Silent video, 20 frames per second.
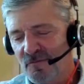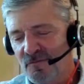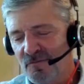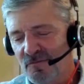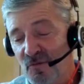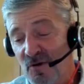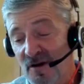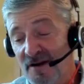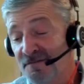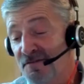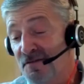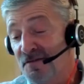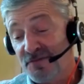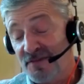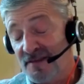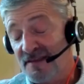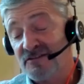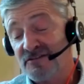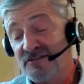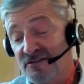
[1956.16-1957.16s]
one of the
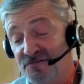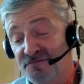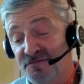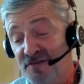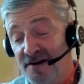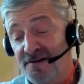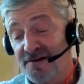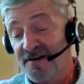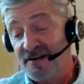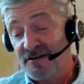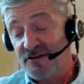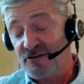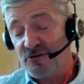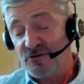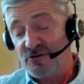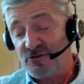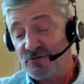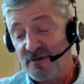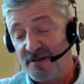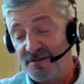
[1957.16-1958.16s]
things that's very
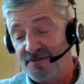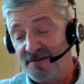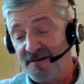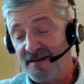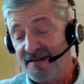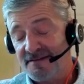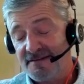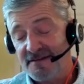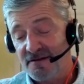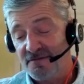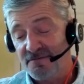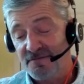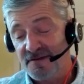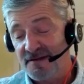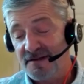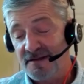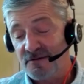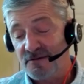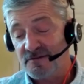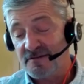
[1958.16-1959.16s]
unusual, I think I did a
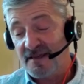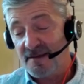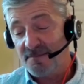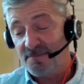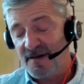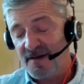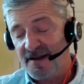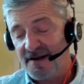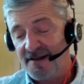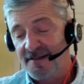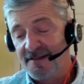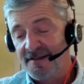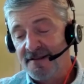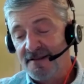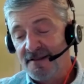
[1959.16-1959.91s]
videotape on it.